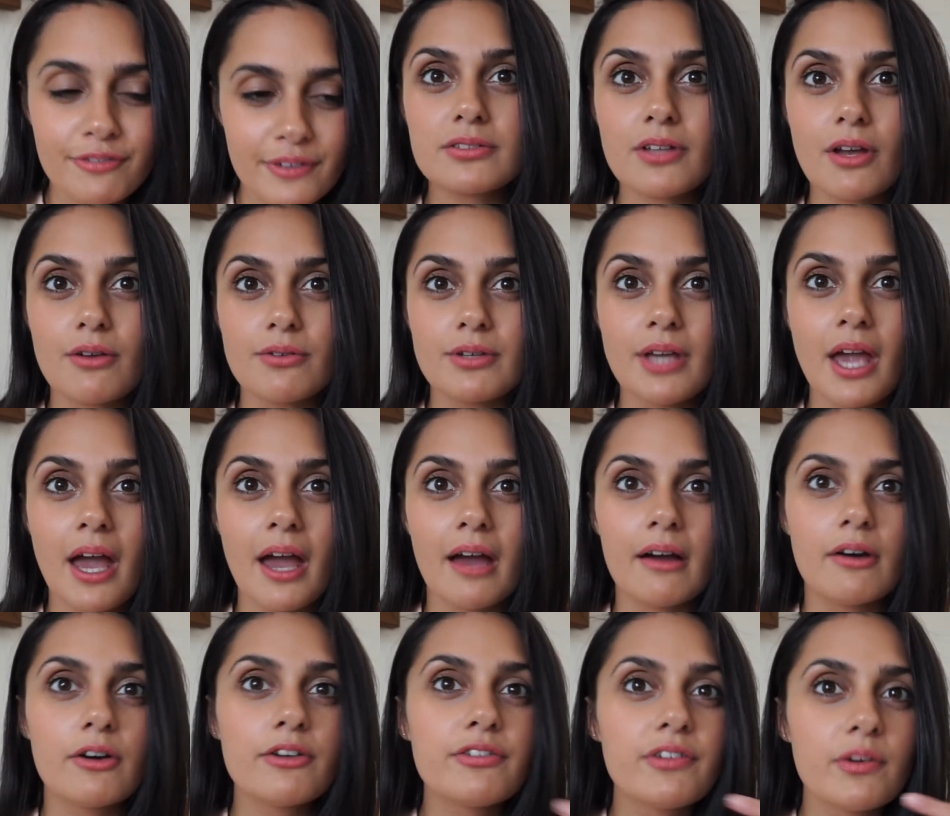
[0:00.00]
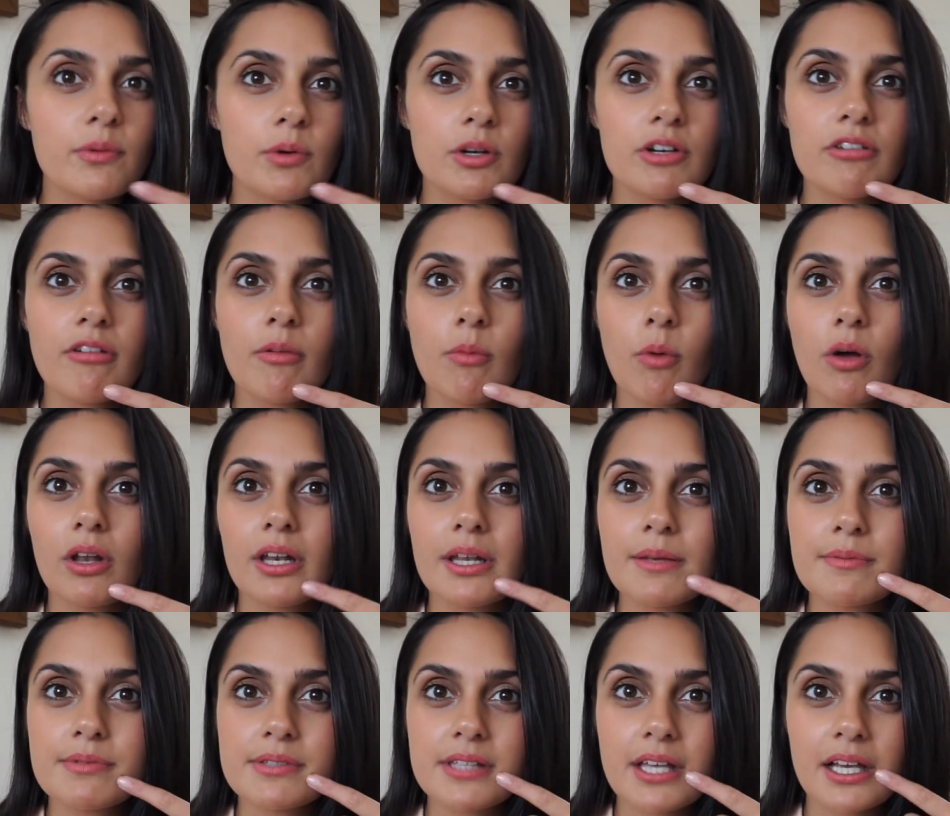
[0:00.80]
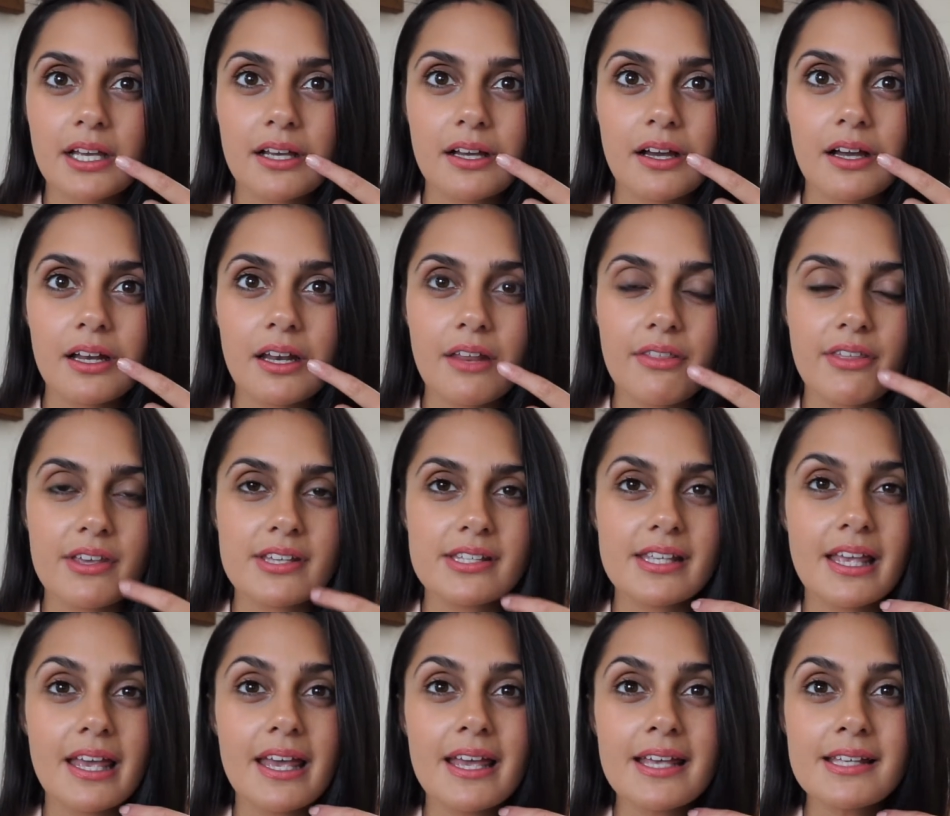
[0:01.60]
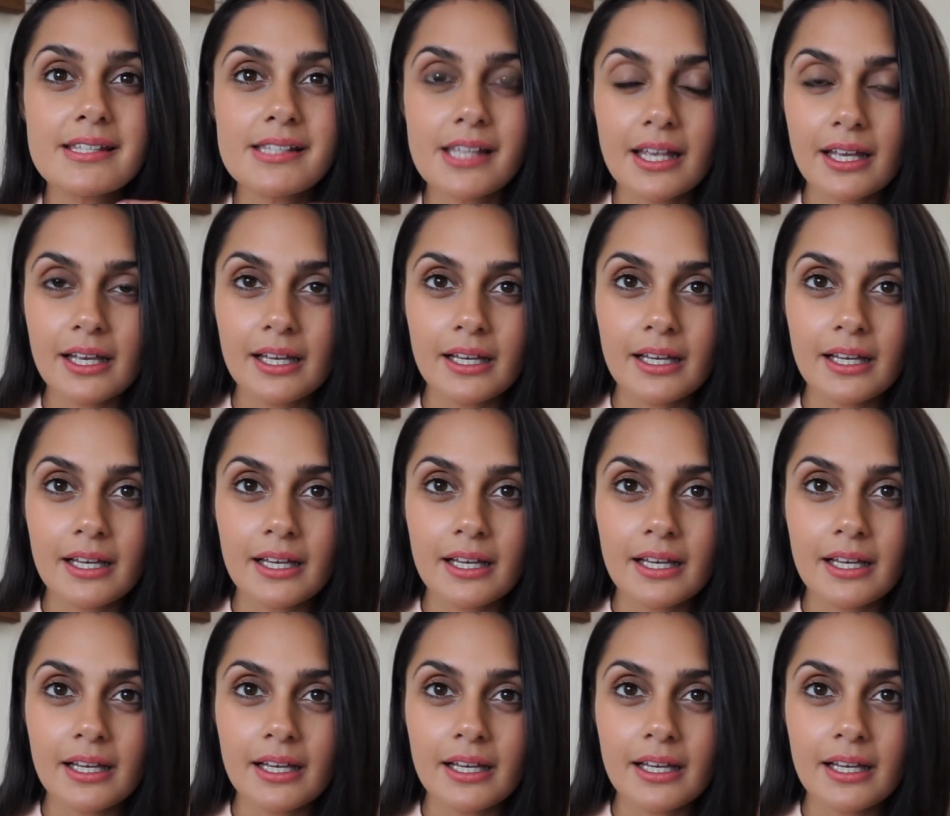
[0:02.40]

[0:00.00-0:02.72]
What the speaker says: So yeah, if you're wondering what lipstick color this is,